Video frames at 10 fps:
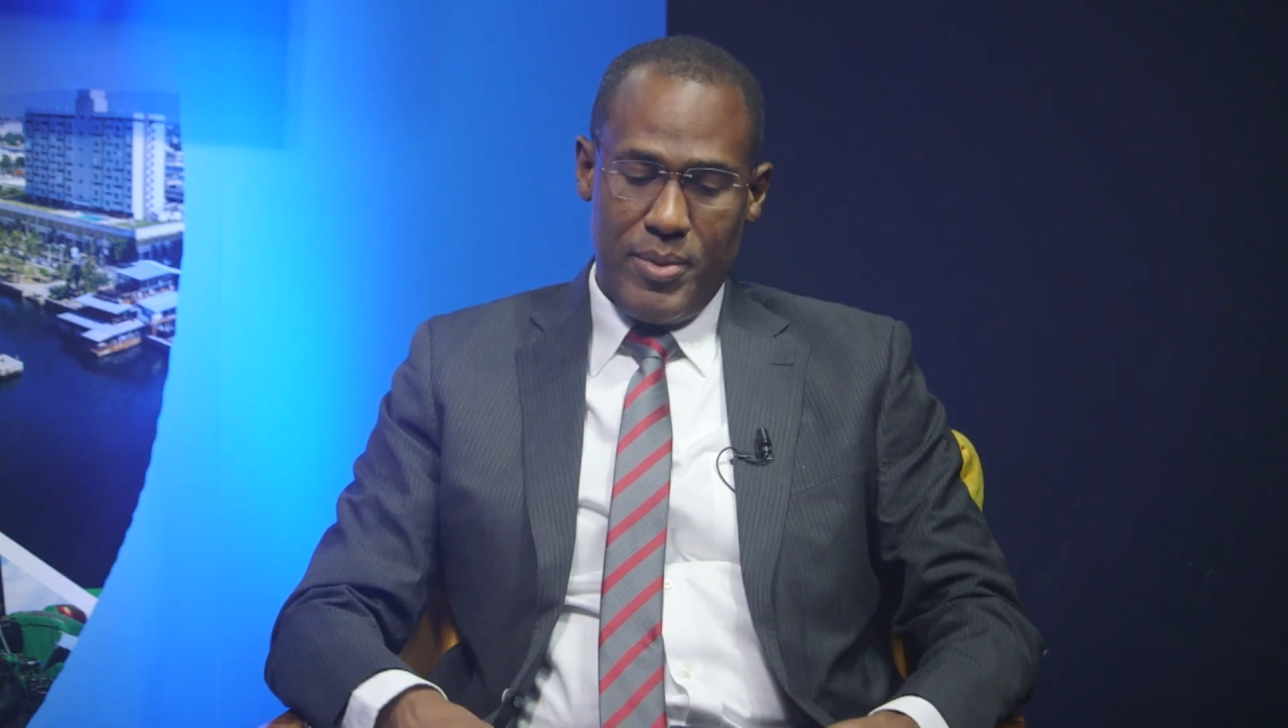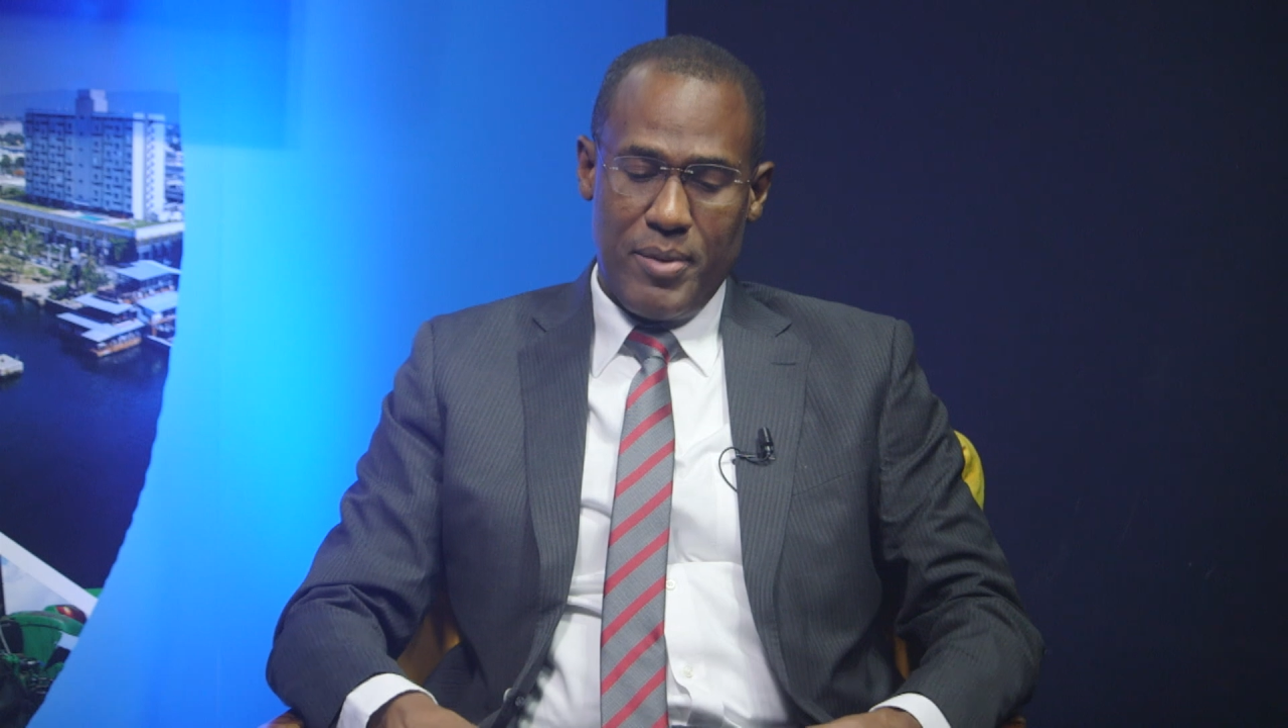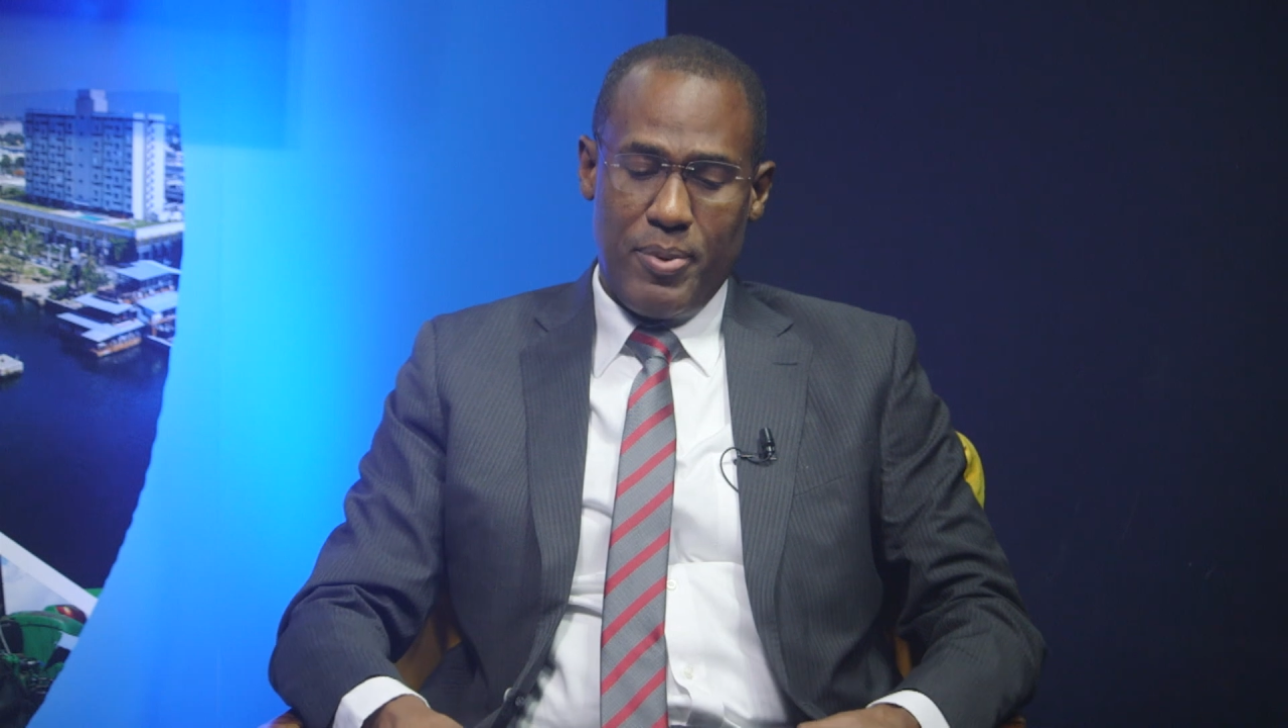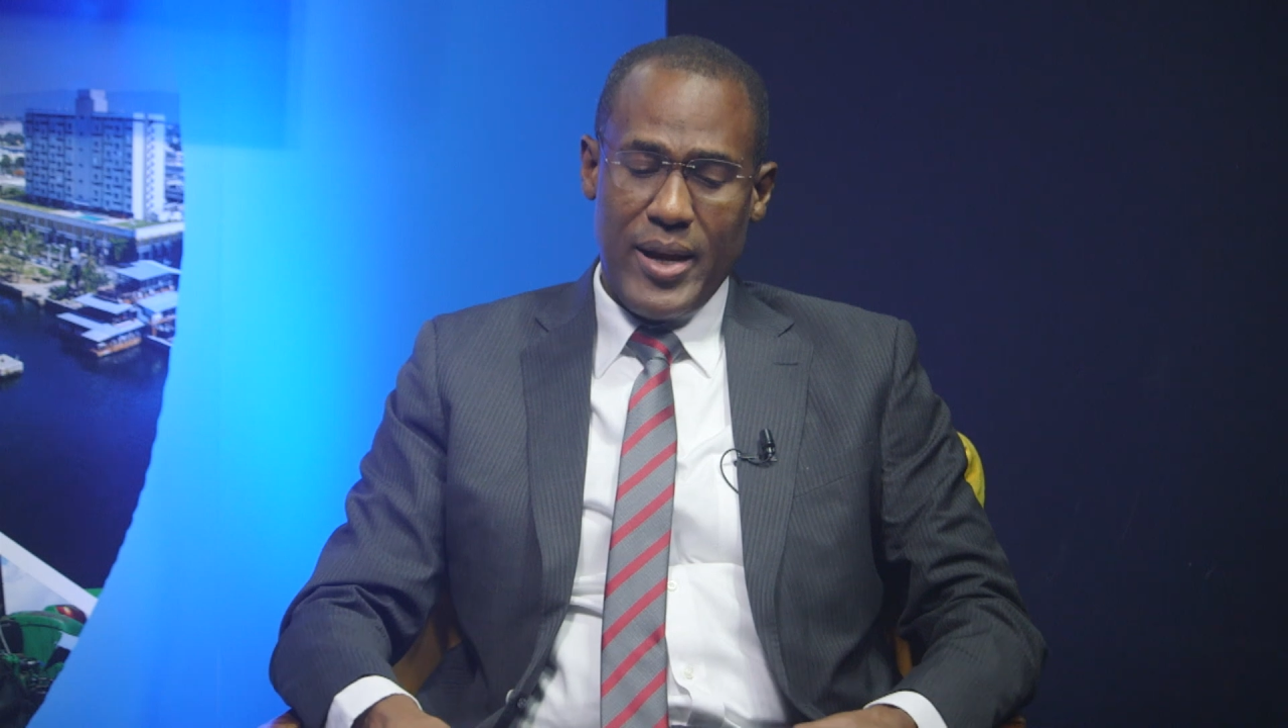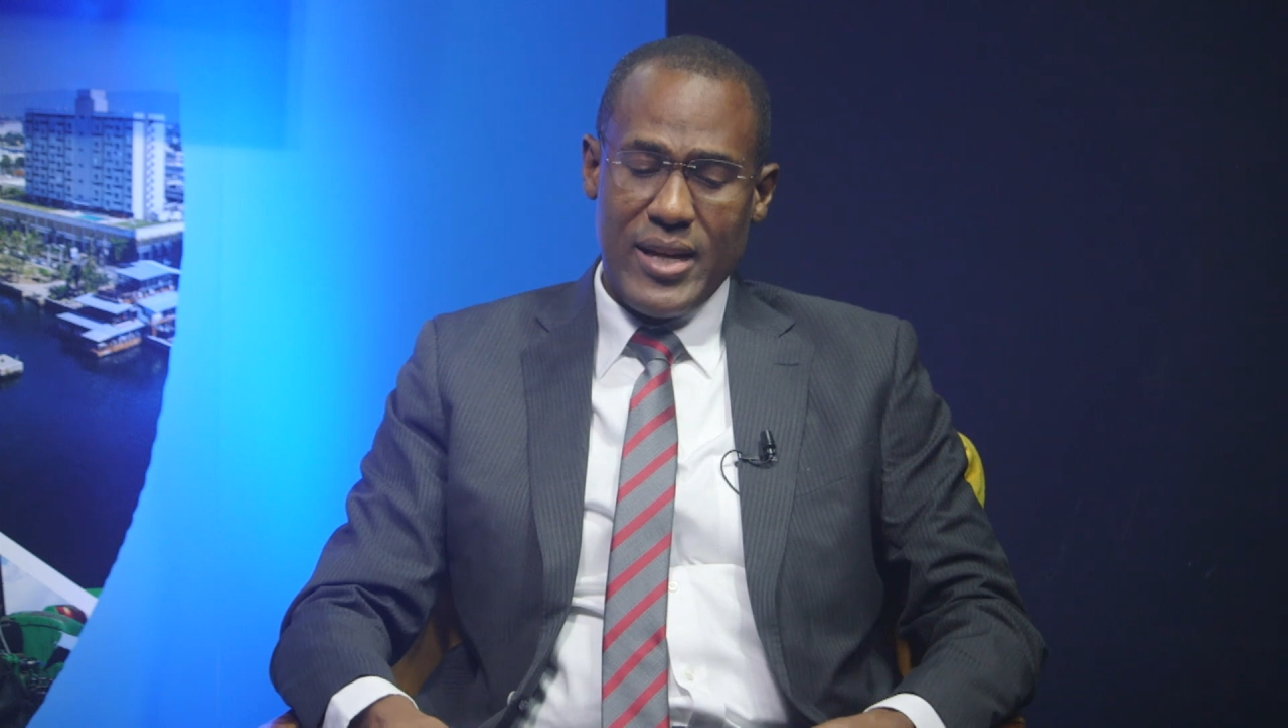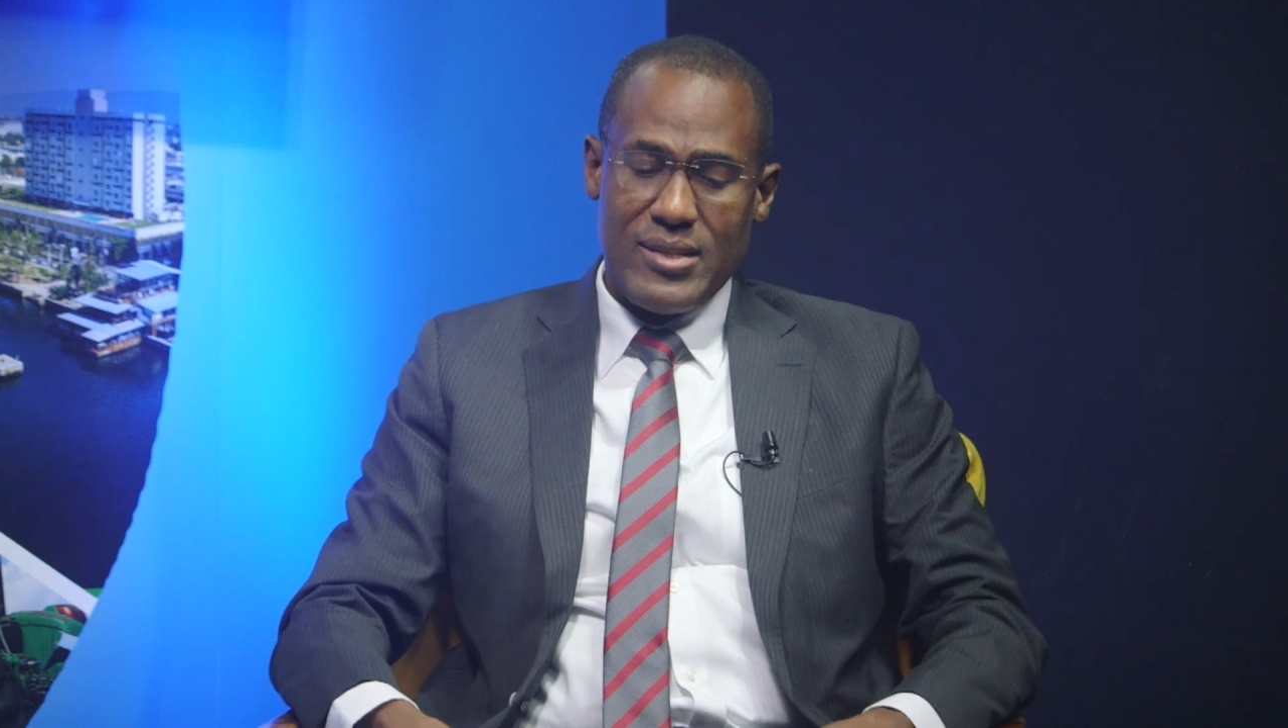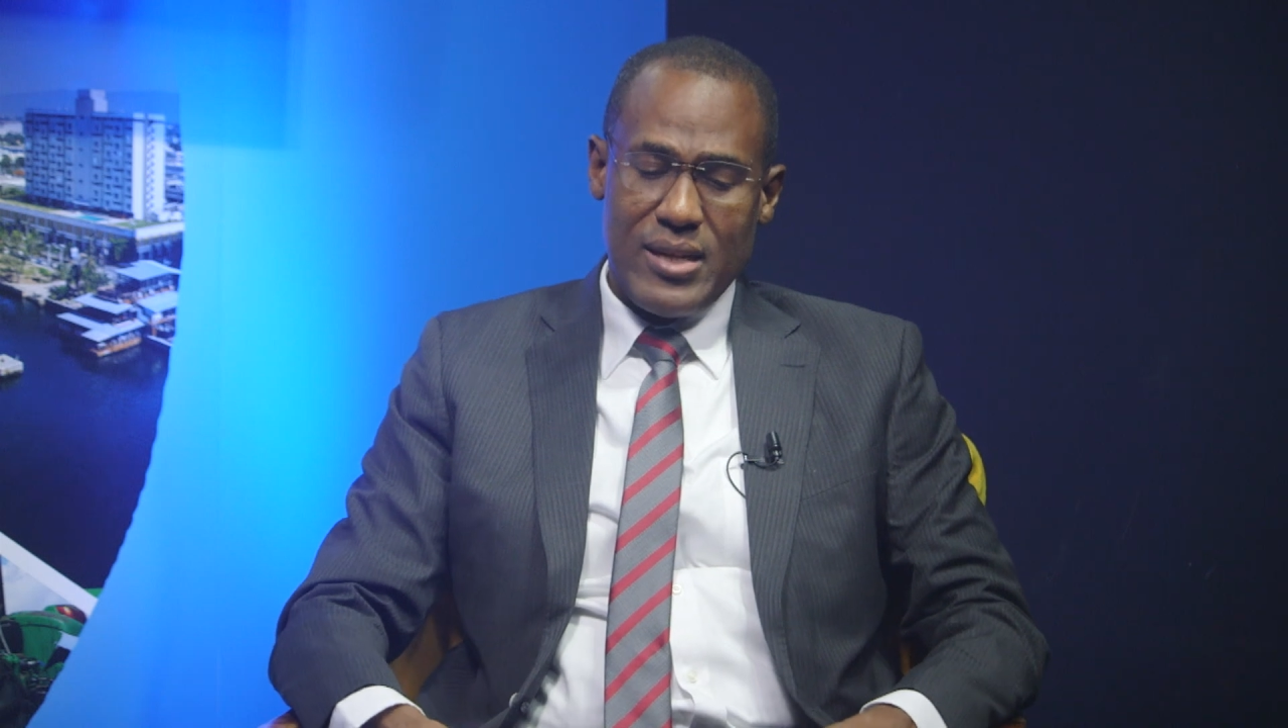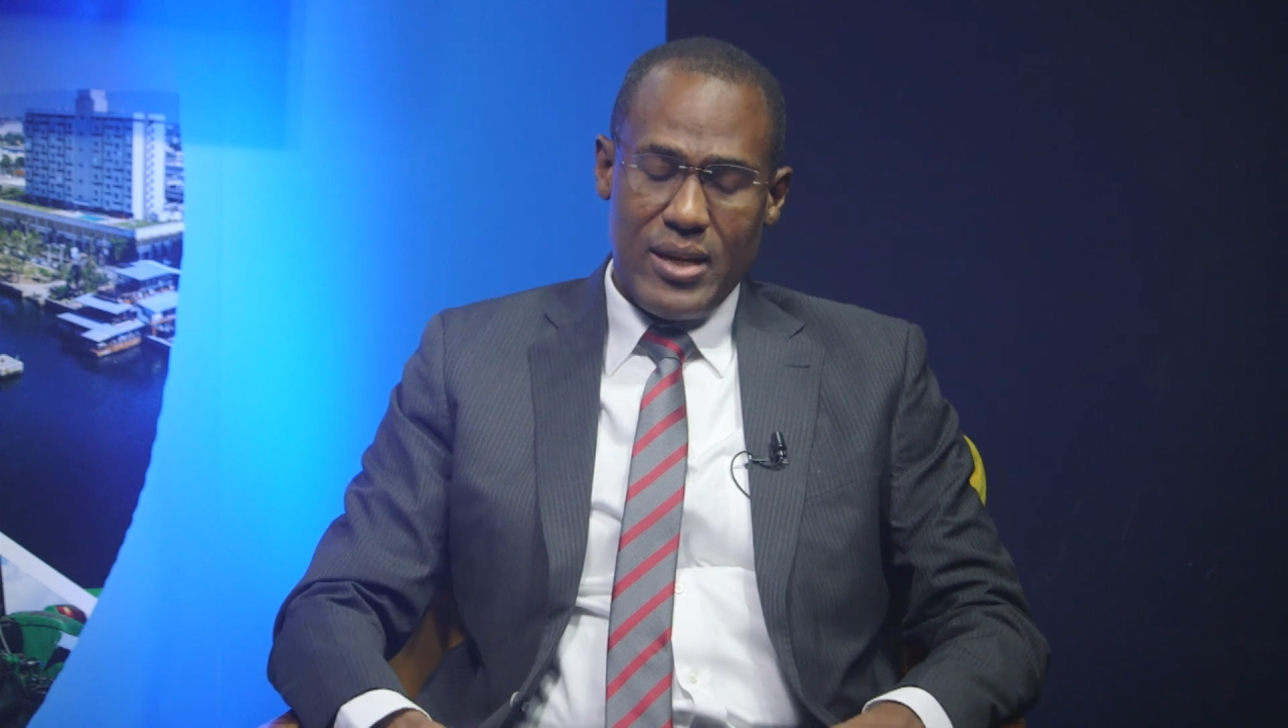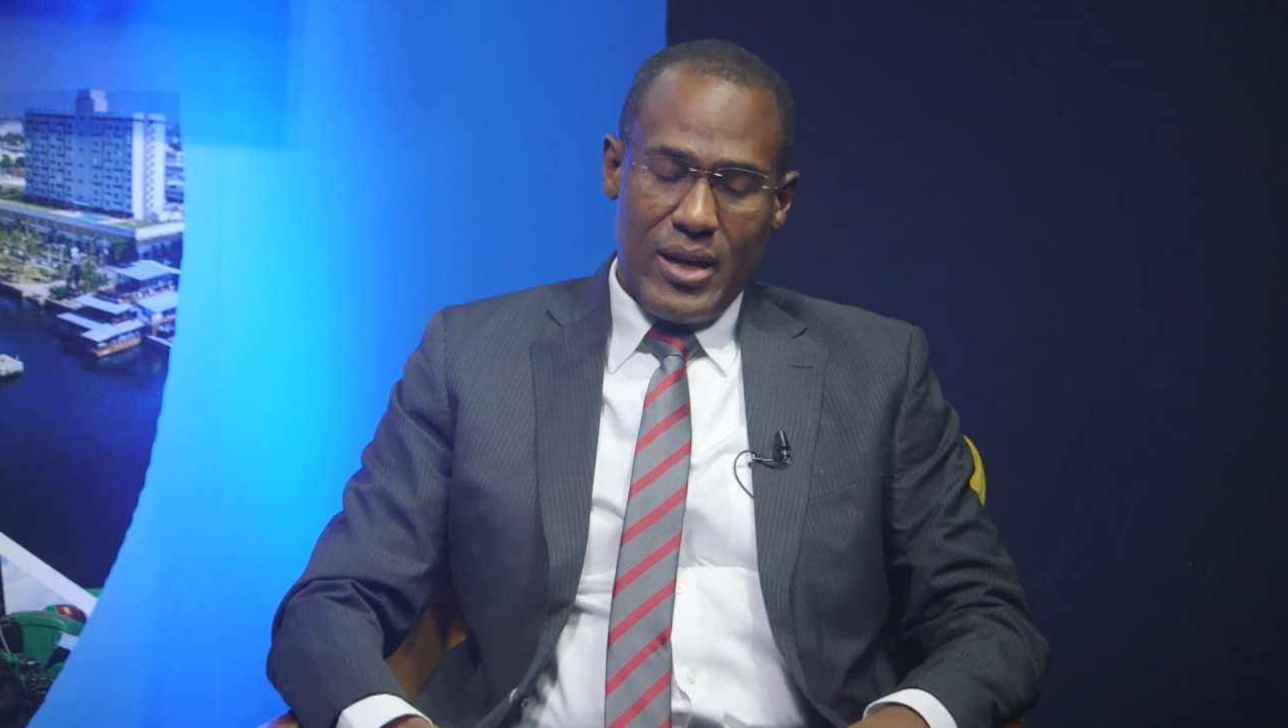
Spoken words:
in place